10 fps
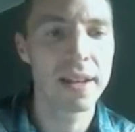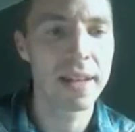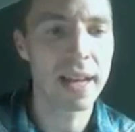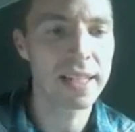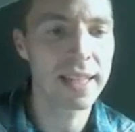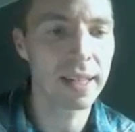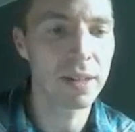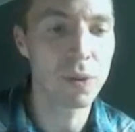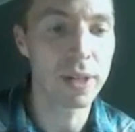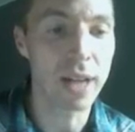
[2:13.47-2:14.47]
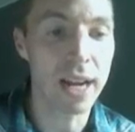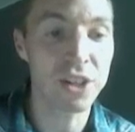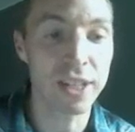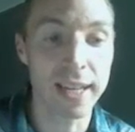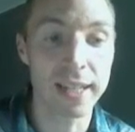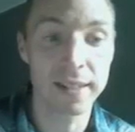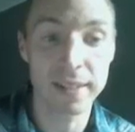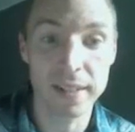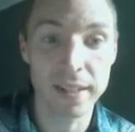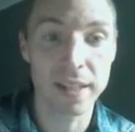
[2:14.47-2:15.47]
Next thing, when you're actually
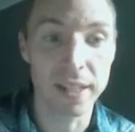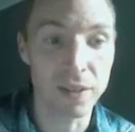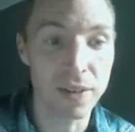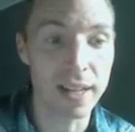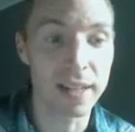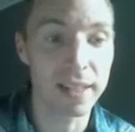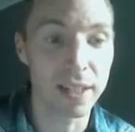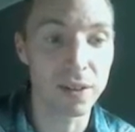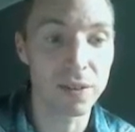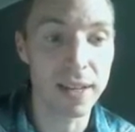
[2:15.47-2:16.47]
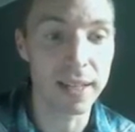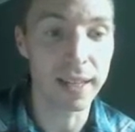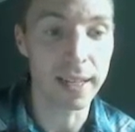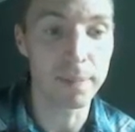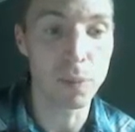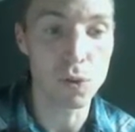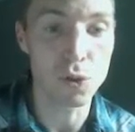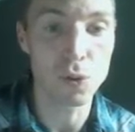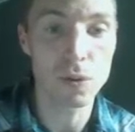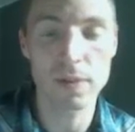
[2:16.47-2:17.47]
in the unit, you know, in like
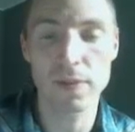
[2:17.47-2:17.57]
bonjour,